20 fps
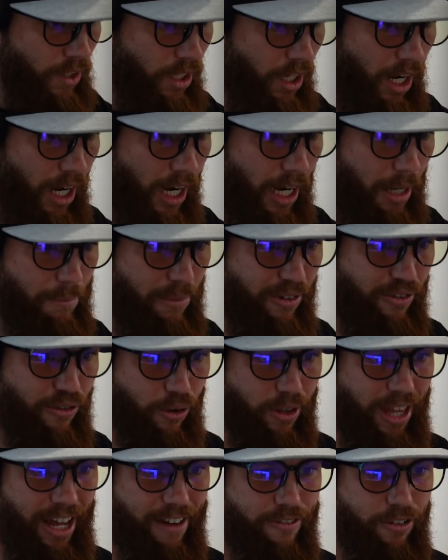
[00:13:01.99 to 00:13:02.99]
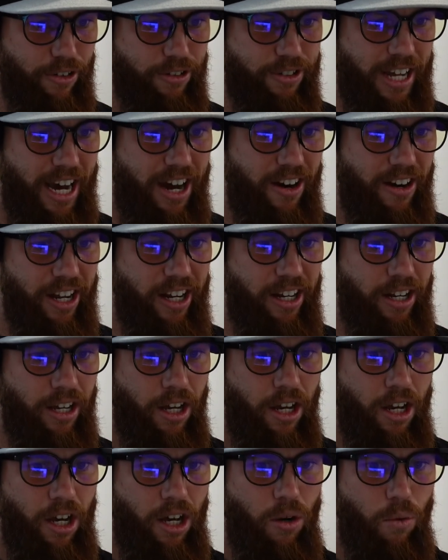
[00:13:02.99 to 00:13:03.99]
um, before that first outing
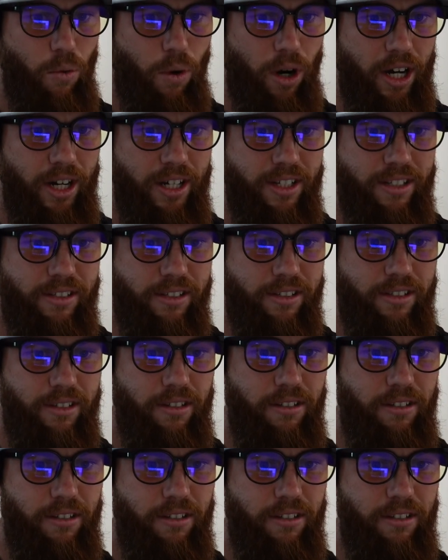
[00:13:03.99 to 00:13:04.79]
was,